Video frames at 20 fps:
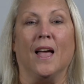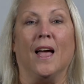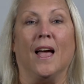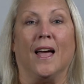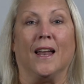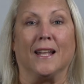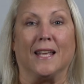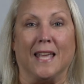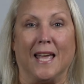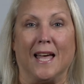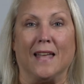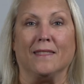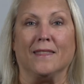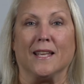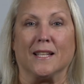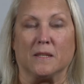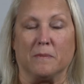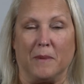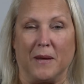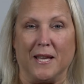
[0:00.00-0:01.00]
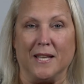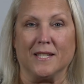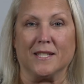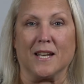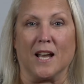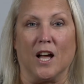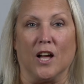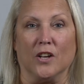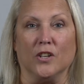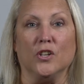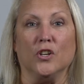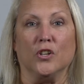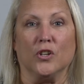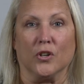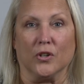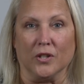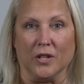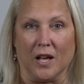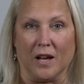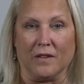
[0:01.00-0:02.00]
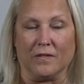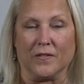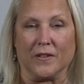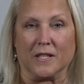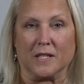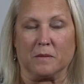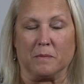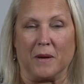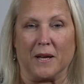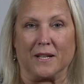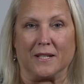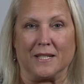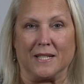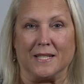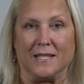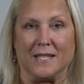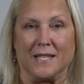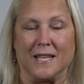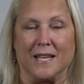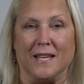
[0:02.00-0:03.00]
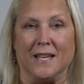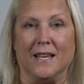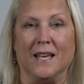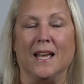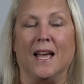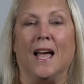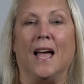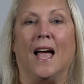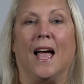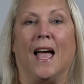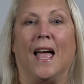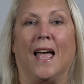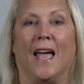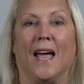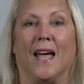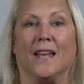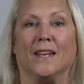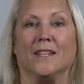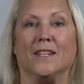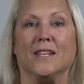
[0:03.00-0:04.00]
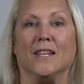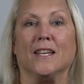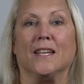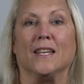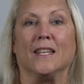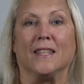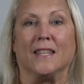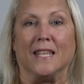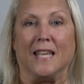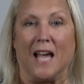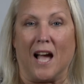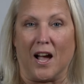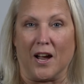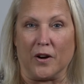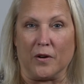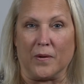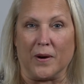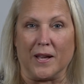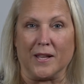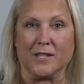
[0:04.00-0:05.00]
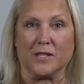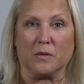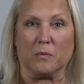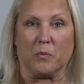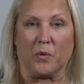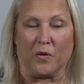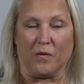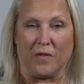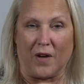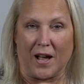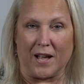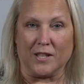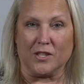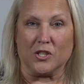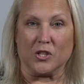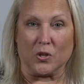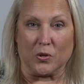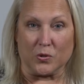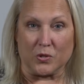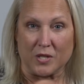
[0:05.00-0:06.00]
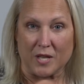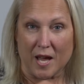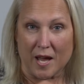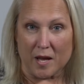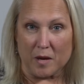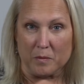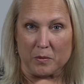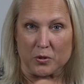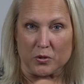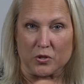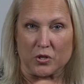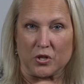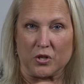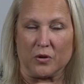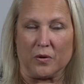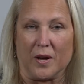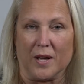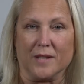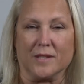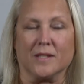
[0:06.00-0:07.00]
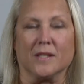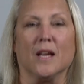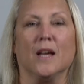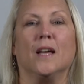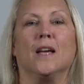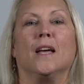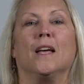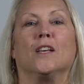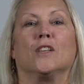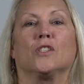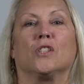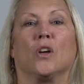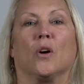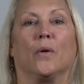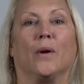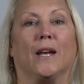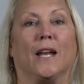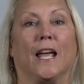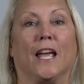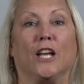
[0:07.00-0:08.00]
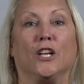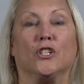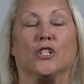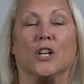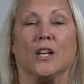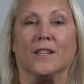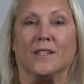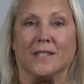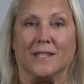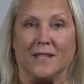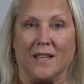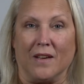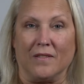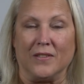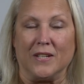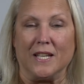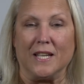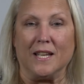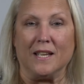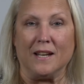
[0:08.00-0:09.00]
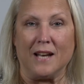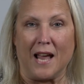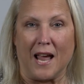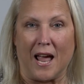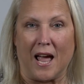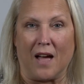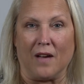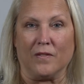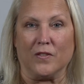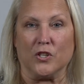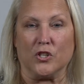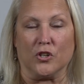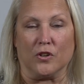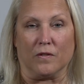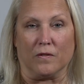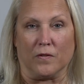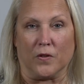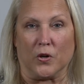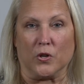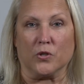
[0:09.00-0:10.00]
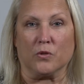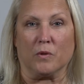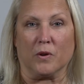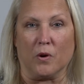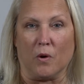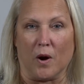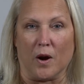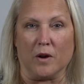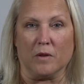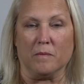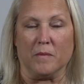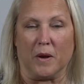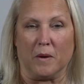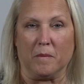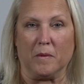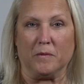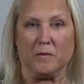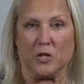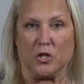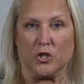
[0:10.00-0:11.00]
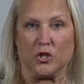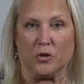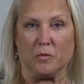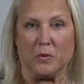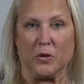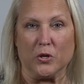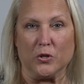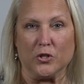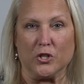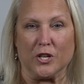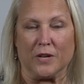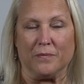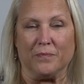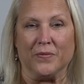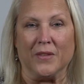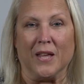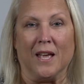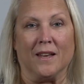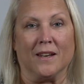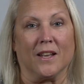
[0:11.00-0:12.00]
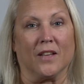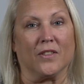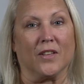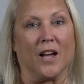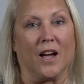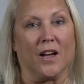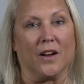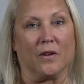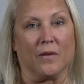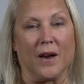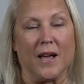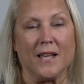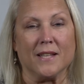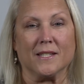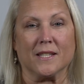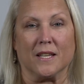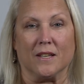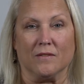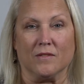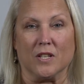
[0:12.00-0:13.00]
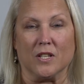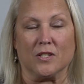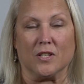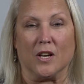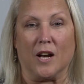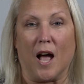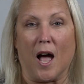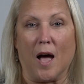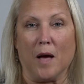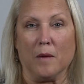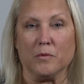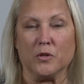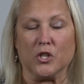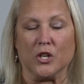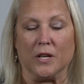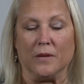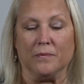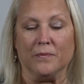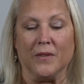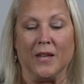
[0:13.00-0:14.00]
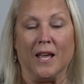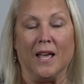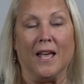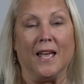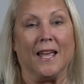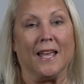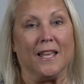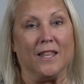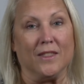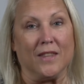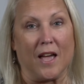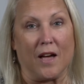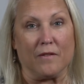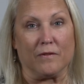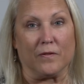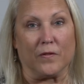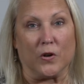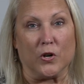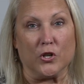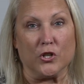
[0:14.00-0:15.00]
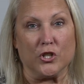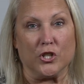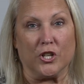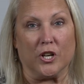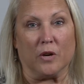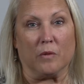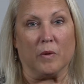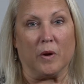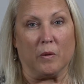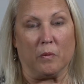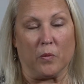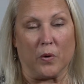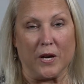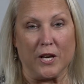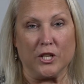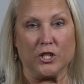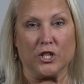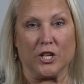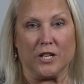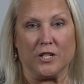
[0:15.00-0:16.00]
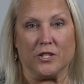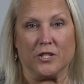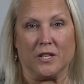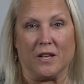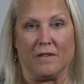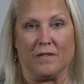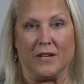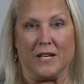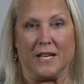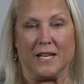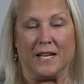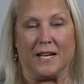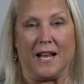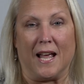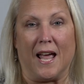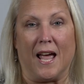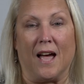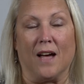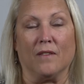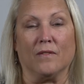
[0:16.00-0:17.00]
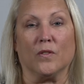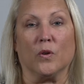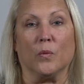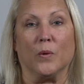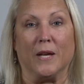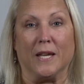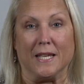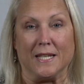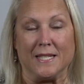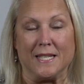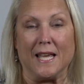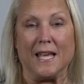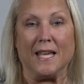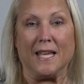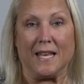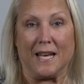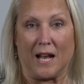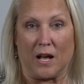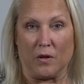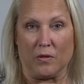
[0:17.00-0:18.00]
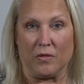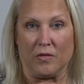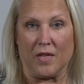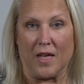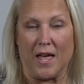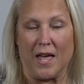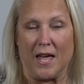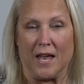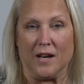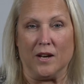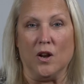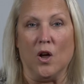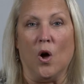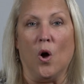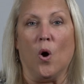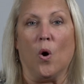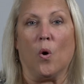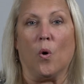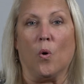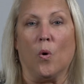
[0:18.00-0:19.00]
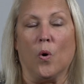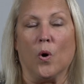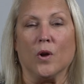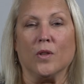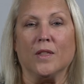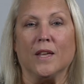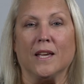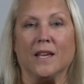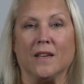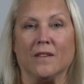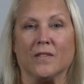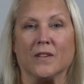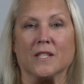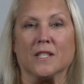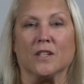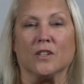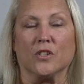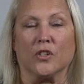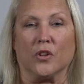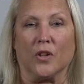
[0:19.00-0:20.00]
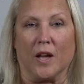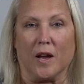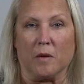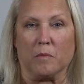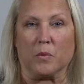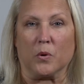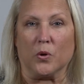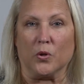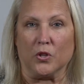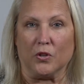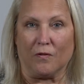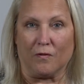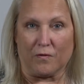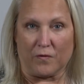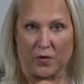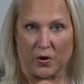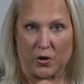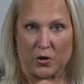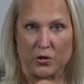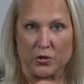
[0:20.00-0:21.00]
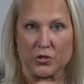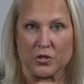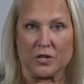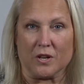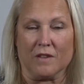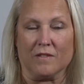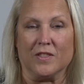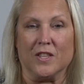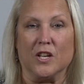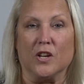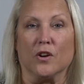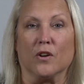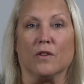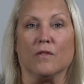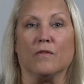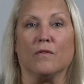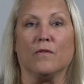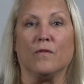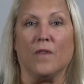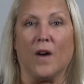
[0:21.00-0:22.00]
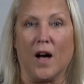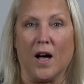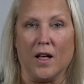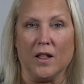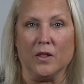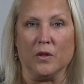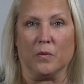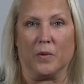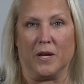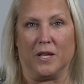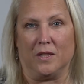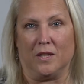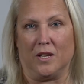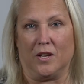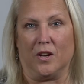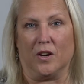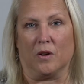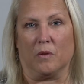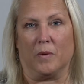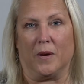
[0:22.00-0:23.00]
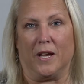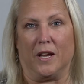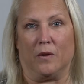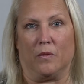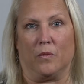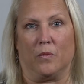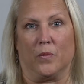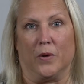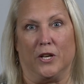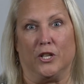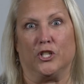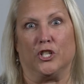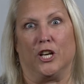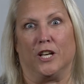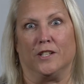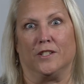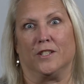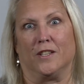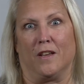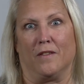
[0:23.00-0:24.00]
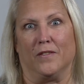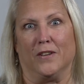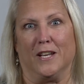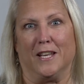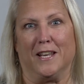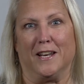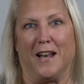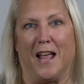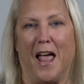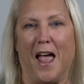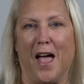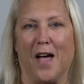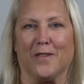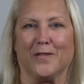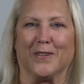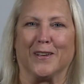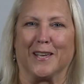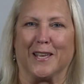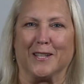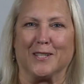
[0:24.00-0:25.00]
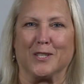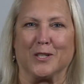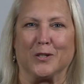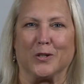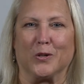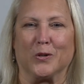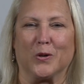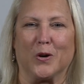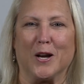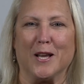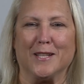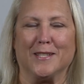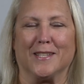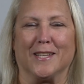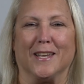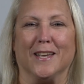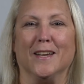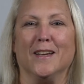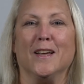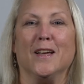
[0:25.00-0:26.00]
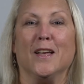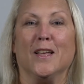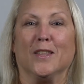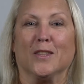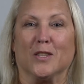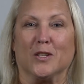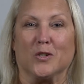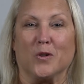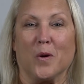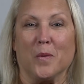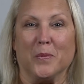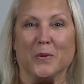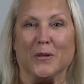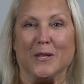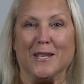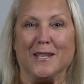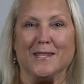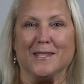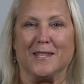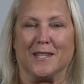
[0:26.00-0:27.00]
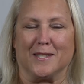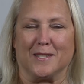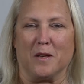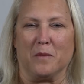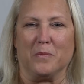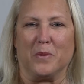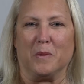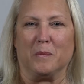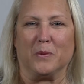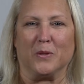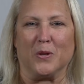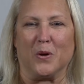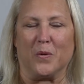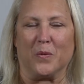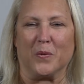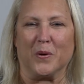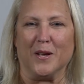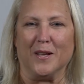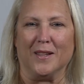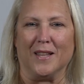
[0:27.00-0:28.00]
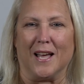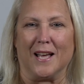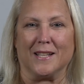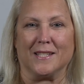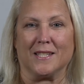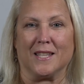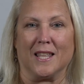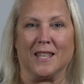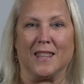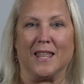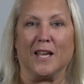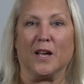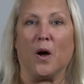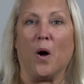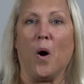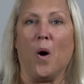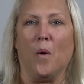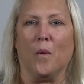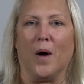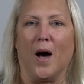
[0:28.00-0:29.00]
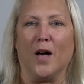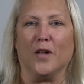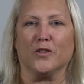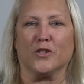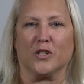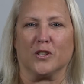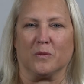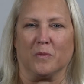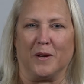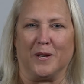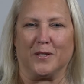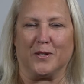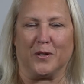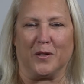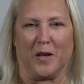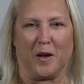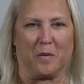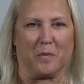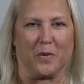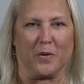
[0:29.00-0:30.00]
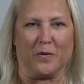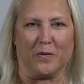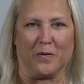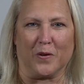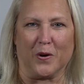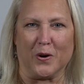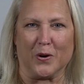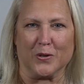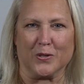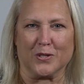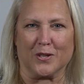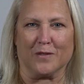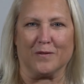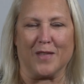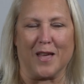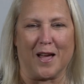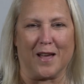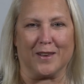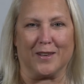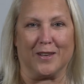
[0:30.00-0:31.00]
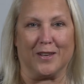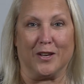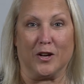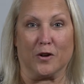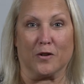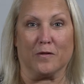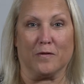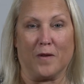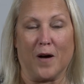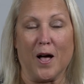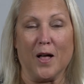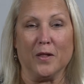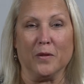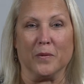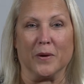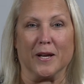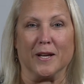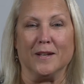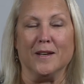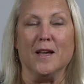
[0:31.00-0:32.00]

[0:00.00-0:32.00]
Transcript: And again, that's based on your life expectancy, and the IRS provides those tables to us. So at age 70 and a half is your first required minimum distribution. Now the IRS gives us an option. In that first year we reach age 70 and a half, we can take it out then, or they give us until April 1st of the year following the year we reach age 70 and a half. It gets a little crazy. The trouble is that some people don't realize, they think, oh, I'll just wait till April 1st of that year following,